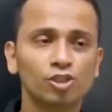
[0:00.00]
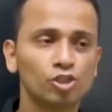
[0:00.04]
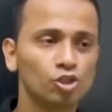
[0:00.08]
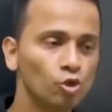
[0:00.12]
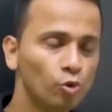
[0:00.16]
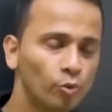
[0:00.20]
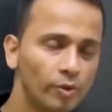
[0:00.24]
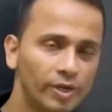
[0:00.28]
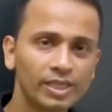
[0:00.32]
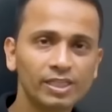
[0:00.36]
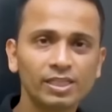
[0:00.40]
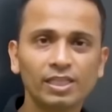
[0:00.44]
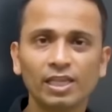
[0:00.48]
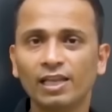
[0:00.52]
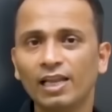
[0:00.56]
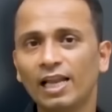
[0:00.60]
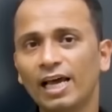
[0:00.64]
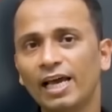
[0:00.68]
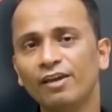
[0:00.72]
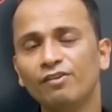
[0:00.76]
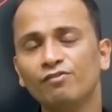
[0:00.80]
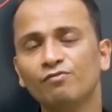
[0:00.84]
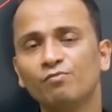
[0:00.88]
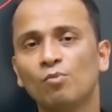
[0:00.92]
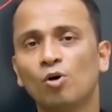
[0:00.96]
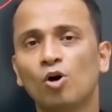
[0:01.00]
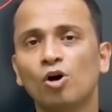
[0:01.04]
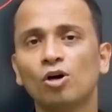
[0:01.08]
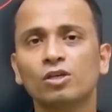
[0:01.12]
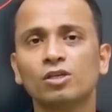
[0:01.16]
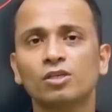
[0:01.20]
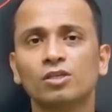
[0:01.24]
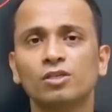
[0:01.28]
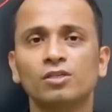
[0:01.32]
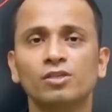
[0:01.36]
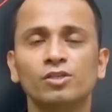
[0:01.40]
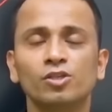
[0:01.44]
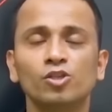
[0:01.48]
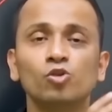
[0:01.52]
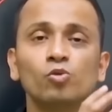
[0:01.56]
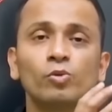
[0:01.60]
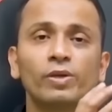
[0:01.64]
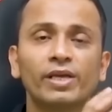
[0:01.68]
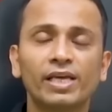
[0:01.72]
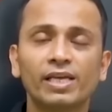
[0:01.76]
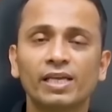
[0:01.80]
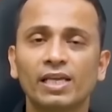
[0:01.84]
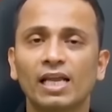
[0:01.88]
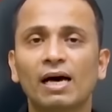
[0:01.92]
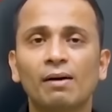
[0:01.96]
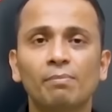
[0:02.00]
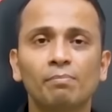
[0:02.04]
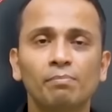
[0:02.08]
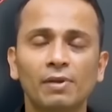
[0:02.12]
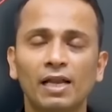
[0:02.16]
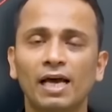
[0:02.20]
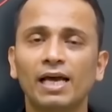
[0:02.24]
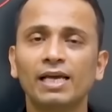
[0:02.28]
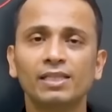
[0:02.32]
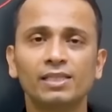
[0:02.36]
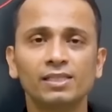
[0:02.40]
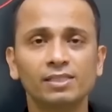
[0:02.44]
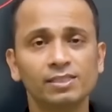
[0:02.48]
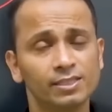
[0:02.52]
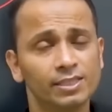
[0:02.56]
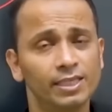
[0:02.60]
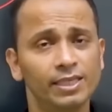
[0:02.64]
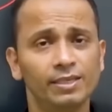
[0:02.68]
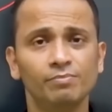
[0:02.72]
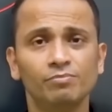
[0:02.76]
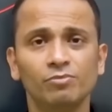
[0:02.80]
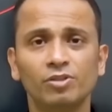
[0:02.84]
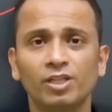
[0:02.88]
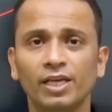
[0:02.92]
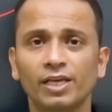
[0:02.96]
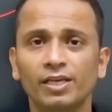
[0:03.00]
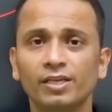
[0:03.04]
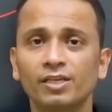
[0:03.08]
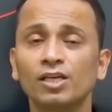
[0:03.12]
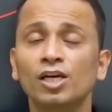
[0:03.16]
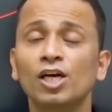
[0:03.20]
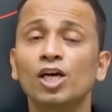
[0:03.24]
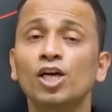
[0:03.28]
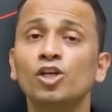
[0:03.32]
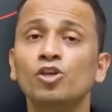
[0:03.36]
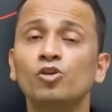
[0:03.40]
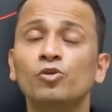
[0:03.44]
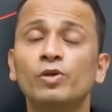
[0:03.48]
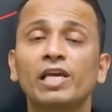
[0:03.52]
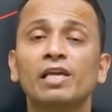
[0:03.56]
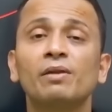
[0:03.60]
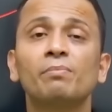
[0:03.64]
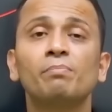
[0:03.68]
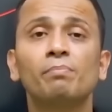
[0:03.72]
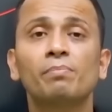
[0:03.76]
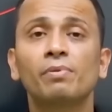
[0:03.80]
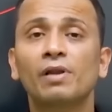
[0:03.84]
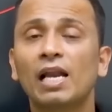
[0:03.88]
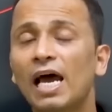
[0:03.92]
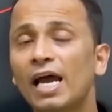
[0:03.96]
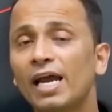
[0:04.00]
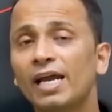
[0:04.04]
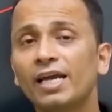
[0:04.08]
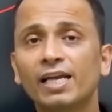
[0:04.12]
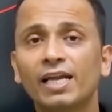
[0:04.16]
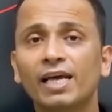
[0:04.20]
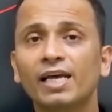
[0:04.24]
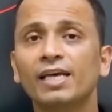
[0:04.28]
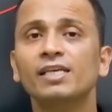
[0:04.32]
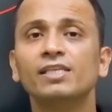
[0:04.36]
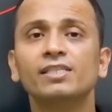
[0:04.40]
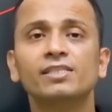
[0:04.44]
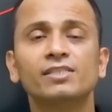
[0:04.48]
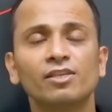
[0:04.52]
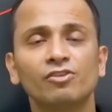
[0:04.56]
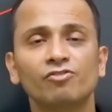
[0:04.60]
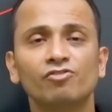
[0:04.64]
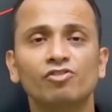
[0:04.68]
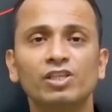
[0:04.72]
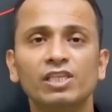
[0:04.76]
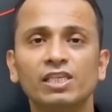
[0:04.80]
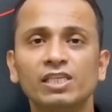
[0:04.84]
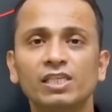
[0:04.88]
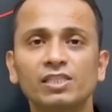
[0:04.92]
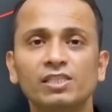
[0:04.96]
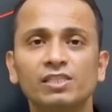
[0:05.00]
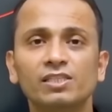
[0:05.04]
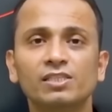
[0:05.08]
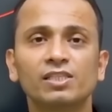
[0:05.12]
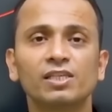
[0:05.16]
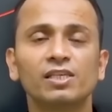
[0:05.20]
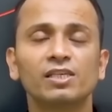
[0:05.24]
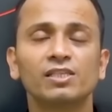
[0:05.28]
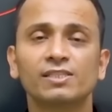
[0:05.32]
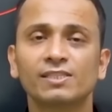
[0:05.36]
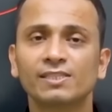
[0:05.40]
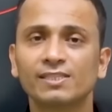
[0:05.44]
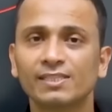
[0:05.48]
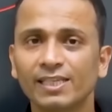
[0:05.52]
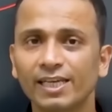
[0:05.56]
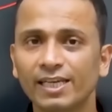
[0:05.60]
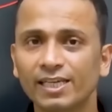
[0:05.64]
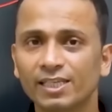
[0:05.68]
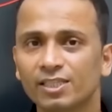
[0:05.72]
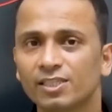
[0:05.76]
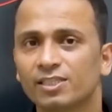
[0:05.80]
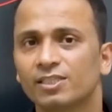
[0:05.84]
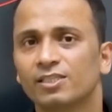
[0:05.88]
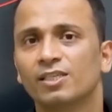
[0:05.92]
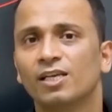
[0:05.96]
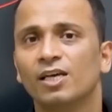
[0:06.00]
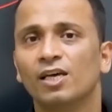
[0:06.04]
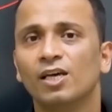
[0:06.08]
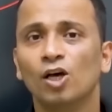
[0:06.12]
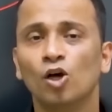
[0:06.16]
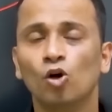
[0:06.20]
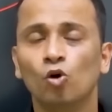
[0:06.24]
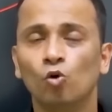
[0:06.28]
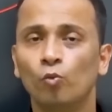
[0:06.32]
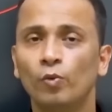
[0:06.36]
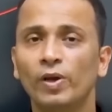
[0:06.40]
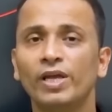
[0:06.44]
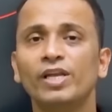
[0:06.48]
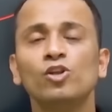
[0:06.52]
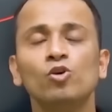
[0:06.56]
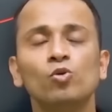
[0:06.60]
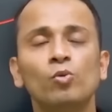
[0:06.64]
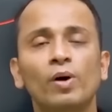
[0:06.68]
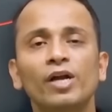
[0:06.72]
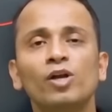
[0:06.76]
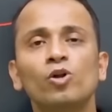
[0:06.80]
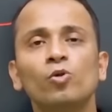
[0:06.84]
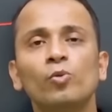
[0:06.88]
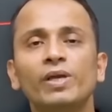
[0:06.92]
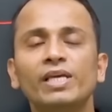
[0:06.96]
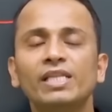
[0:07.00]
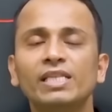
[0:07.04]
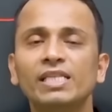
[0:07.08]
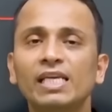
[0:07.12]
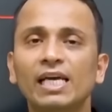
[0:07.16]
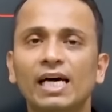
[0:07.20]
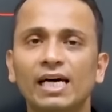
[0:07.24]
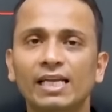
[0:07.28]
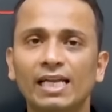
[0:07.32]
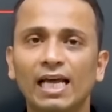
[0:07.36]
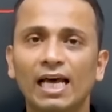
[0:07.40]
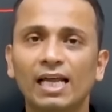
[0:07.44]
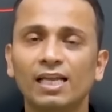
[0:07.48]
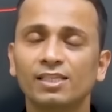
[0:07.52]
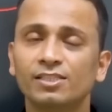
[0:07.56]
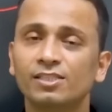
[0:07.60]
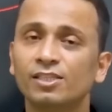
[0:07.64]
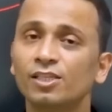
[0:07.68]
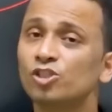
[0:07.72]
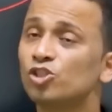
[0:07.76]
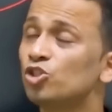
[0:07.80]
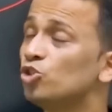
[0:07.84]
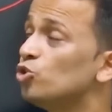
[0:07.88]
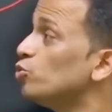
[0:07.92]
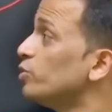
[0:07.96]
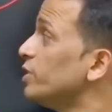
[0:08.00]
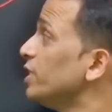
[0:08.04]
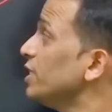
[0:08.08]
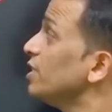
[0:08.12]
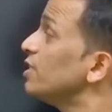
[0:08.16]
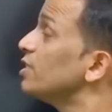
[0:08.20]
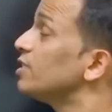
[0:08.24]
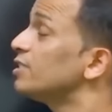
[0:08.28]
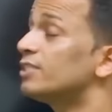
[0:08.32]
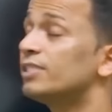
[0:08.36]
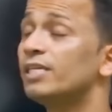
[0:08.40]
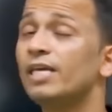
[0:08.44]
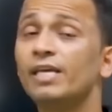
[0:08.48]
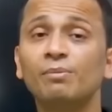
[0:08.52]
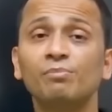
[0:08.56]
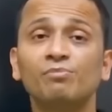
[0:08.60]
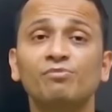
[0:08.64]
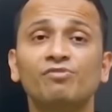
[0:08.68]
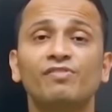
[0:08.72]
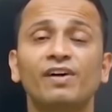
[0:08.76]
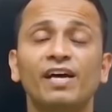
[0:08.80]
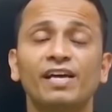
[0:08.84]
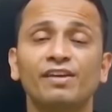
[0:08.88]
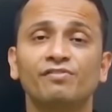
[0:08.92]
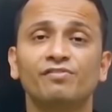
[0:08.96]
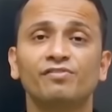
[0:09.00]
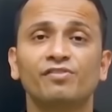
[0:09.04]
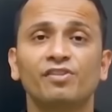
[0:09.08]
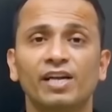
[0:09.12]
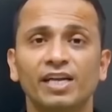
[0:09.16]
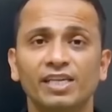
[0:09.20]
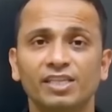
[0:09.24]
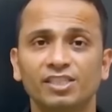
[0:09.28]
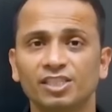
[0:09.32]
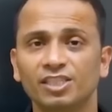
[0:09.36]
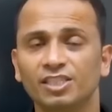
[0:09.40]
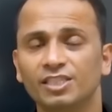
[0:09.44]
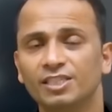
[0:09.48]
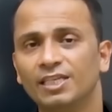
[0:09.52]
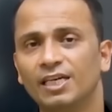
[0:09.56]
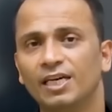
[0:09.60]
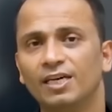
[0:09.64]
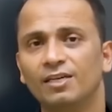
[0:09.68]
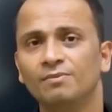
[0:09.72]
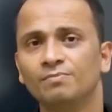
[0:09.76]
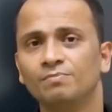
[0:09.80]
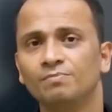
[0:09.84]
during the live mock, you can apply the same thing. You can prioritize these sets when you are doing the analysis using the same 5 criteria,